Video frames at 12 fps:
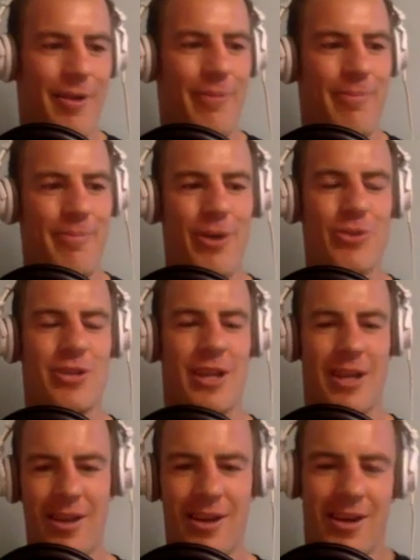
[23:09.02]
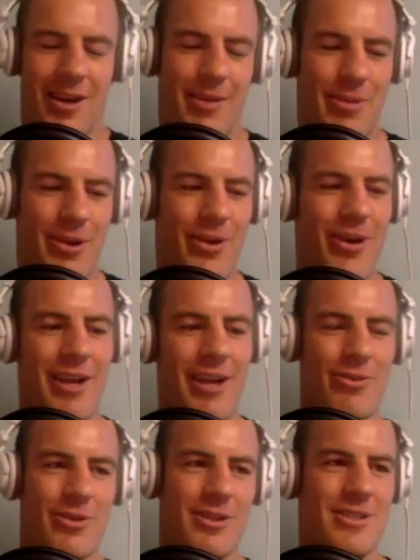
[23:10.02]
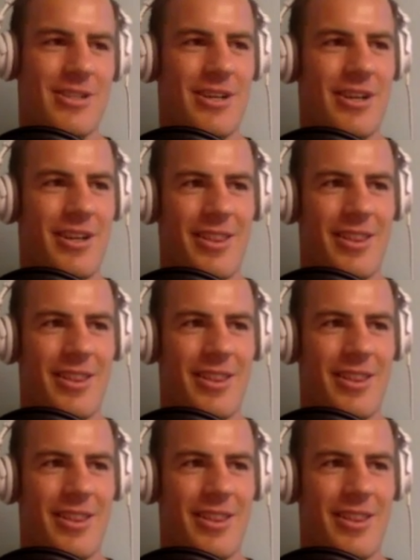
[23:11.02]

mostly a bit higher level, and so you